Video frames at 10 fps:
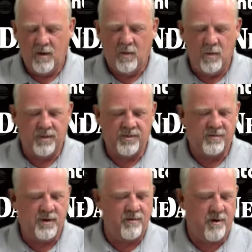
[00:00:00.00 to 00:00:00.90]
win
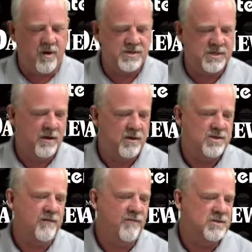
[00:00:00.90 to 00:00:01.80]
3 in a row.
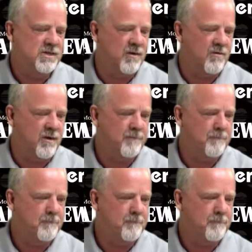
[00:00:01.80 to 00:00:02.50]
Jeff, who's the other one?